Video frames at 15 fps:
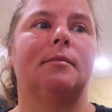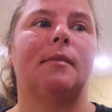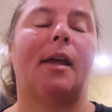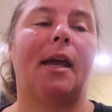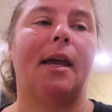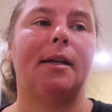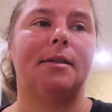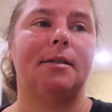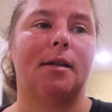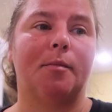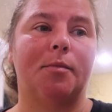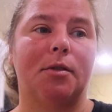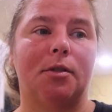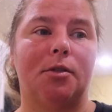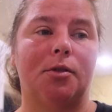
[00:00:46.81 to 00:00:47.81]
eight
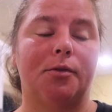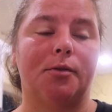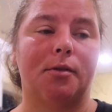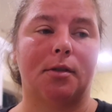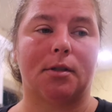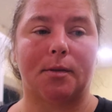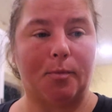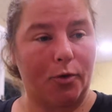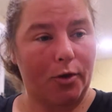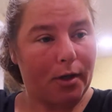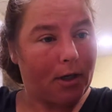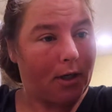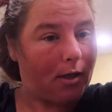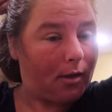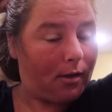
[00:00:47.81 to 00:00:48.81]
substitutes this
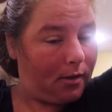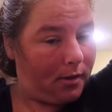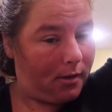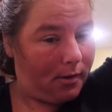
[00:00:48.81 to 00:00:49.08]
morning.